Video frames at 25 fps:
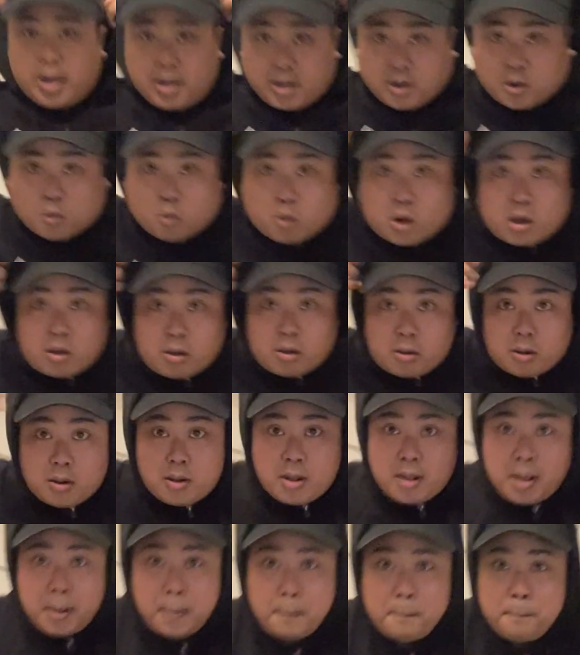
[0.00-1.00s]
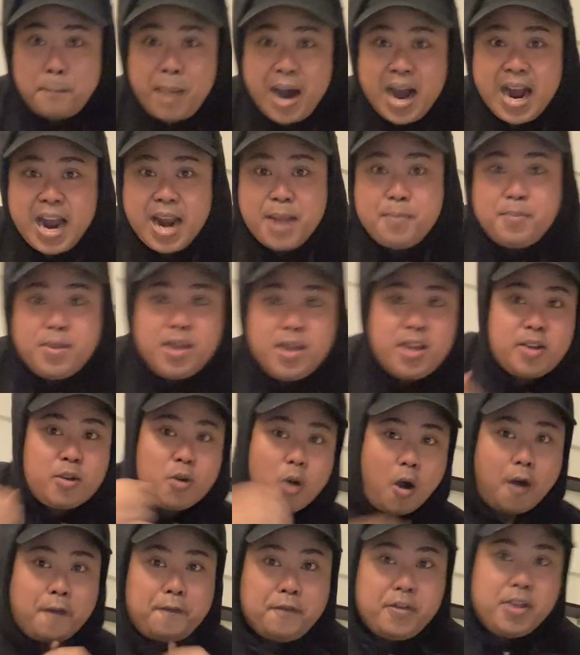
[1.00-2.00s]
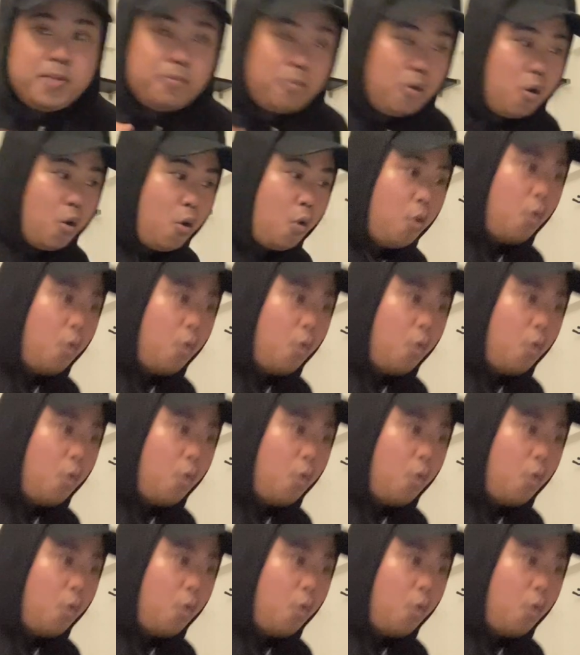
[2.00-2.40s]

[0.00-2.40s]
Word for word: in the world? buy me coffee, bro